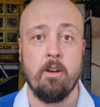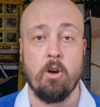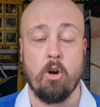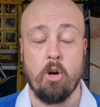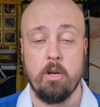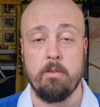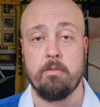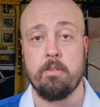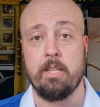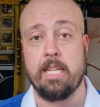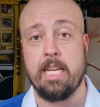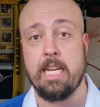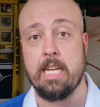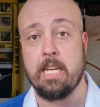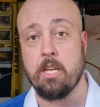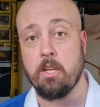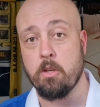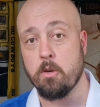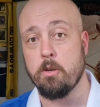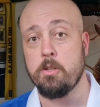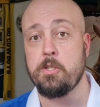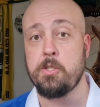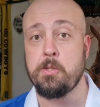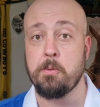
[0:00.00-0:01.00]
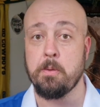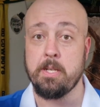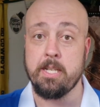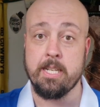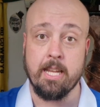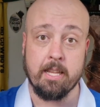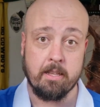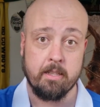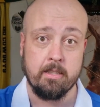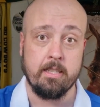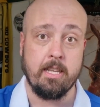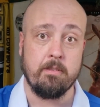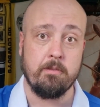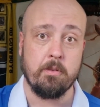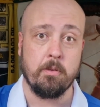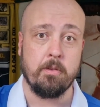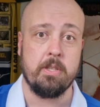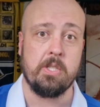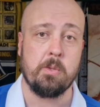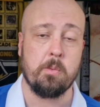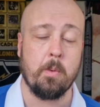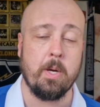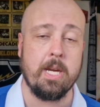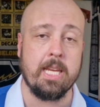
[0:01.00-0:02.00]
Hopefully he can go to another level
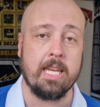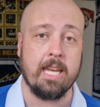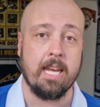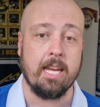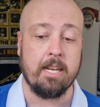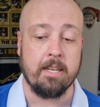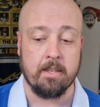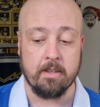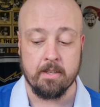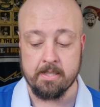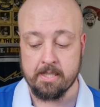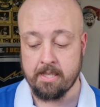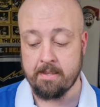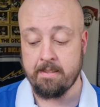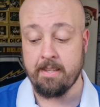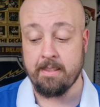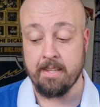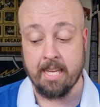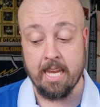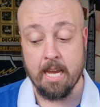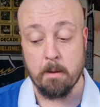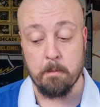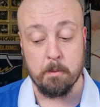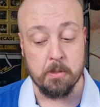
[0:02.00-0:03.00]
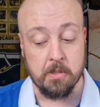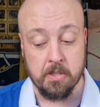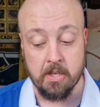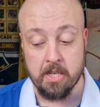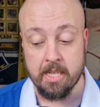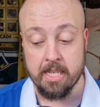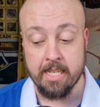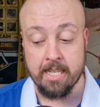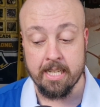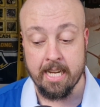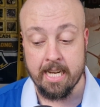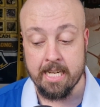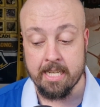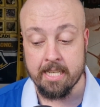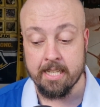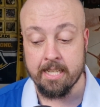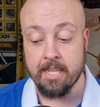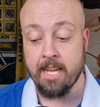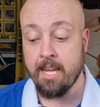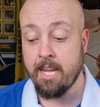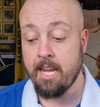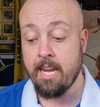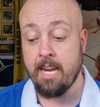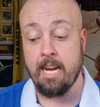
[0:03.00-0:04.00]
this weekend, because I think the Cowboys are going to need
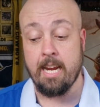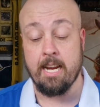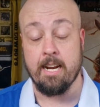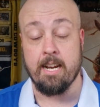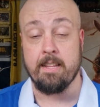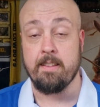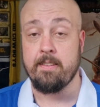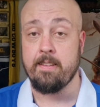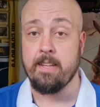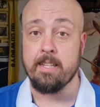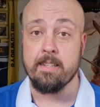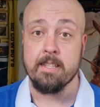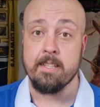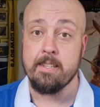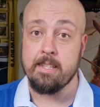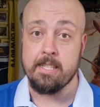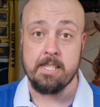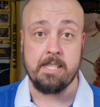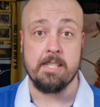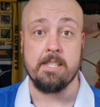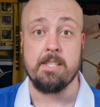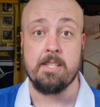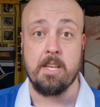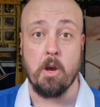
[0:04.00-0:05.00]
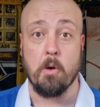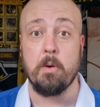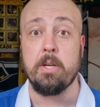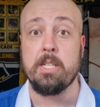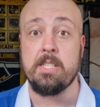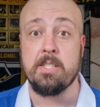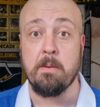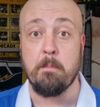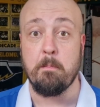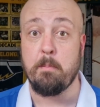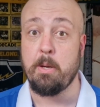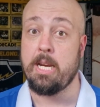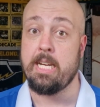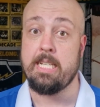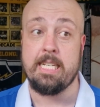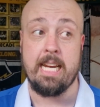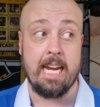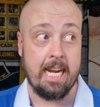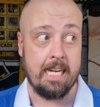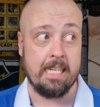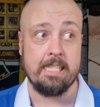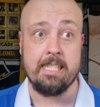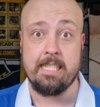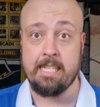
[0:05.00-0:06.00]
it. And I think that this is going to be
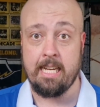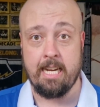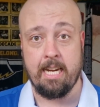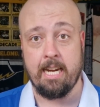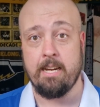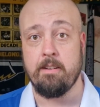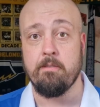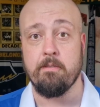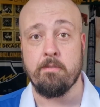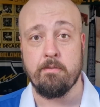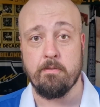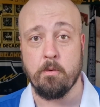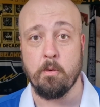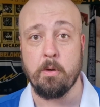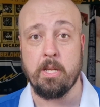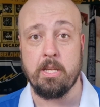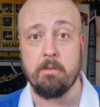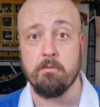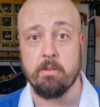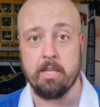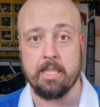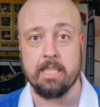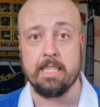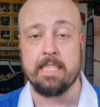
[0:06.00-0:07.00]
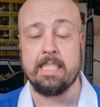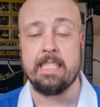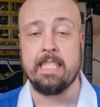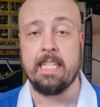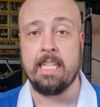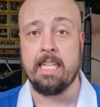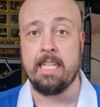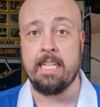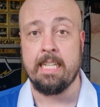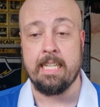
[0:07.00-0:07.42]
end-to-end footy, really.